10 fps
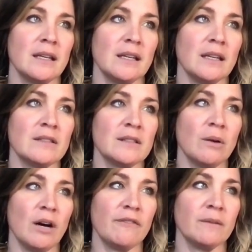And so
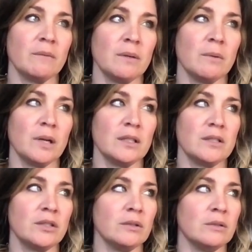often we want
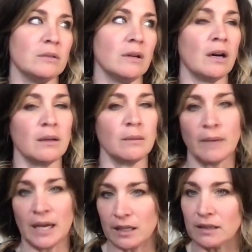to
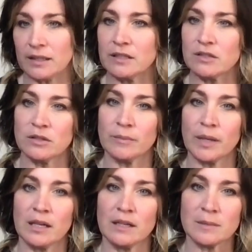automatically assume that
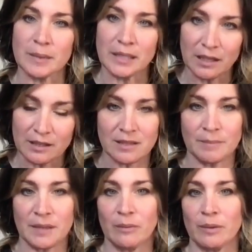it is because
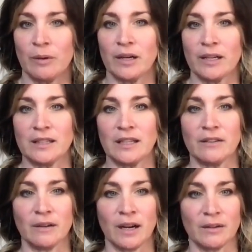something went wrong at the
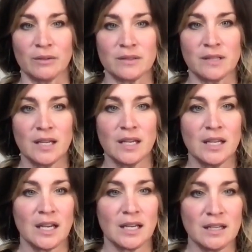other house.
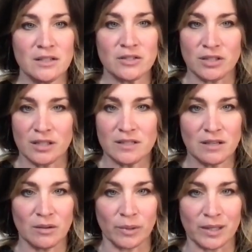And it is just an
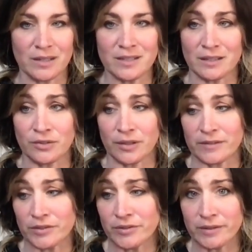awareness that
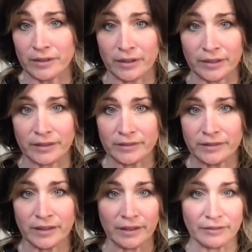transitions are hard
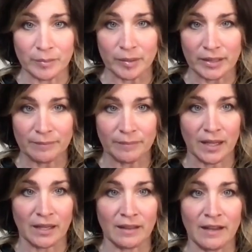on everybody.
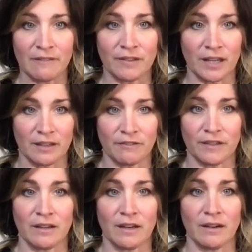And they've got to
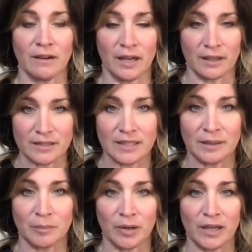figure out how to
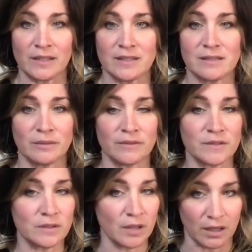decompress. We've
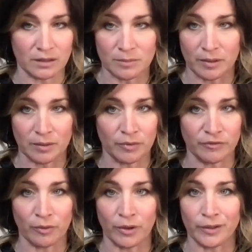talked about it
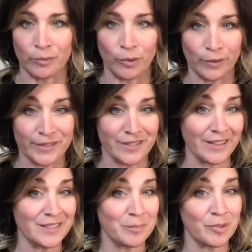before. Your role is
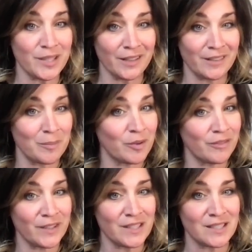not to protect them or to
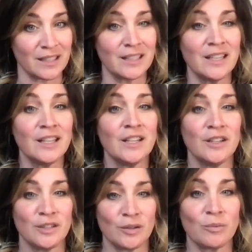fix it.
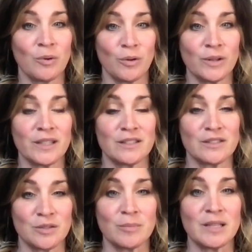Your role is
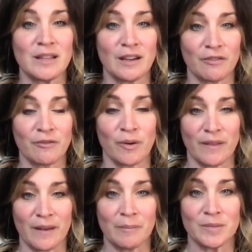to be there for
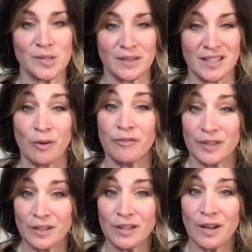them so that they don't
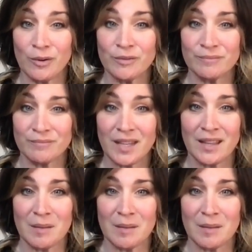feel alone in the